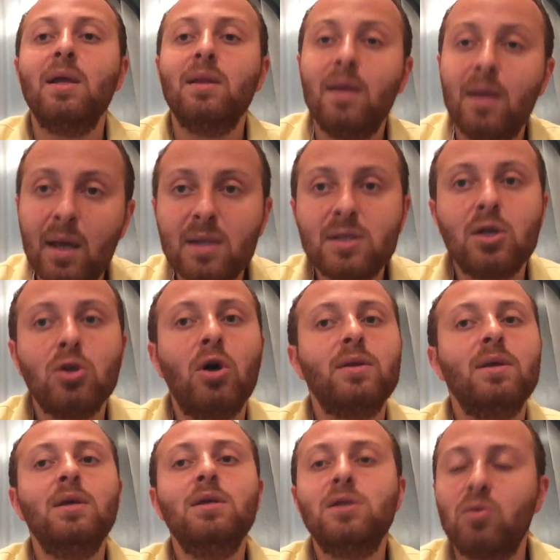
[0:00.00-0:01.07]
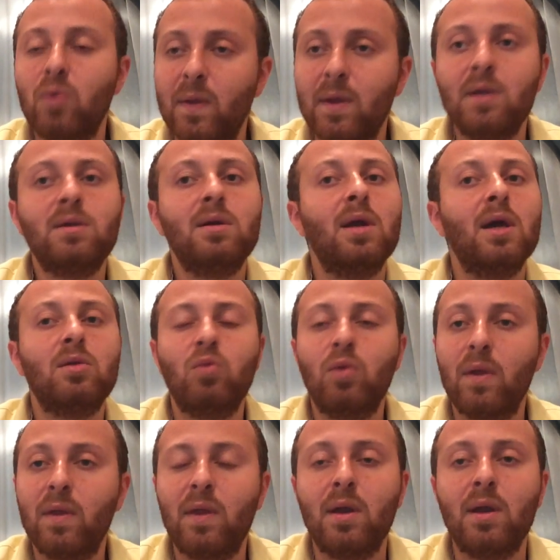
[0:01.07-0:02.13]
Today, it's a lot easier with the internet,
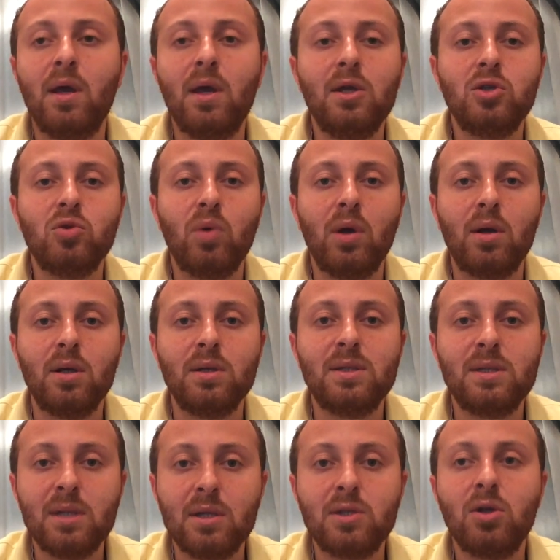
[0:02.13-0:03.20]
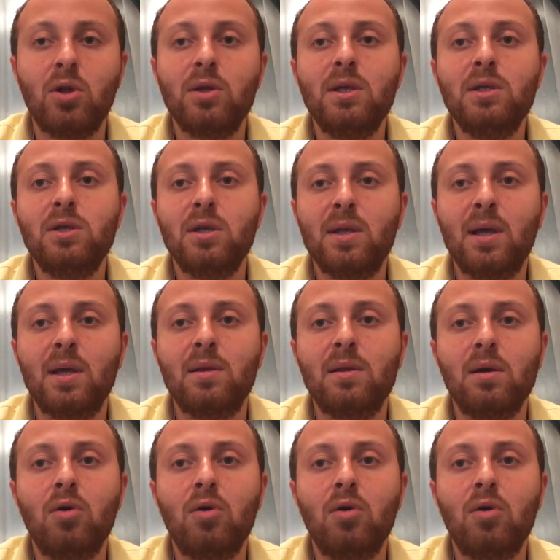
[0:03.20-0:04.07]
with an age where it's a lot easier to get